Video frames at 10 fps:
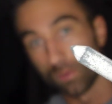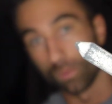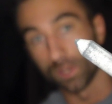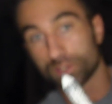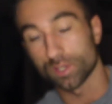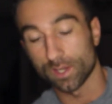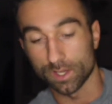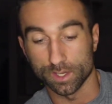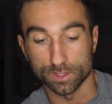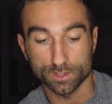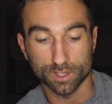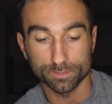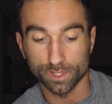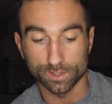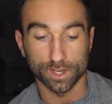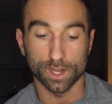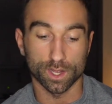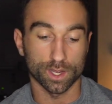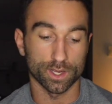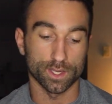which is something that
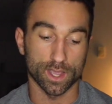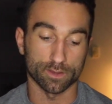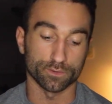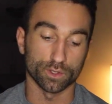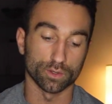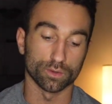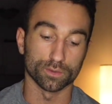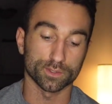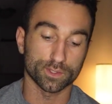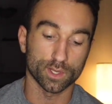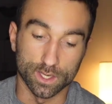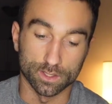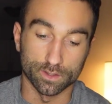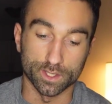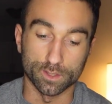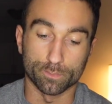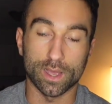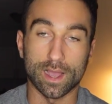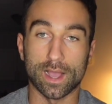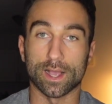I have used in the
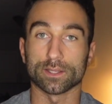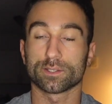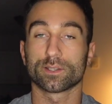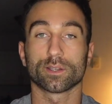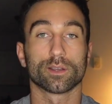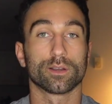past